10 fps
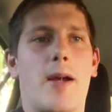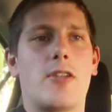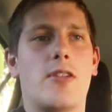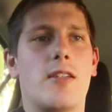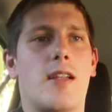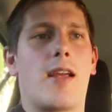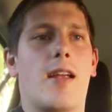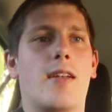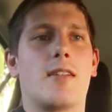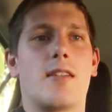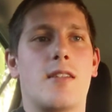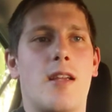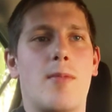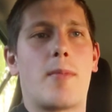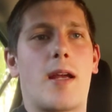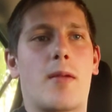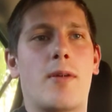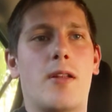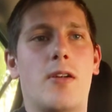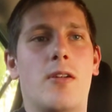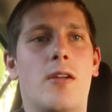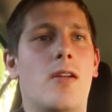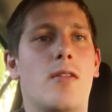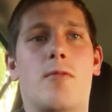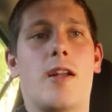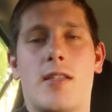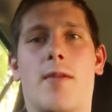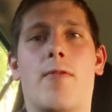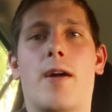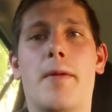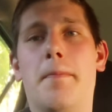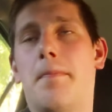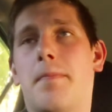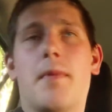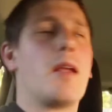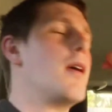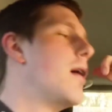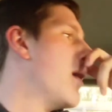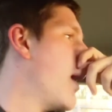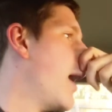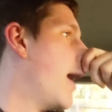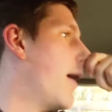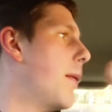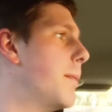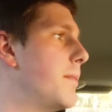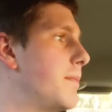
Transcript: mattress, and just a sleeping bag and pillow, and I slept fine. Um,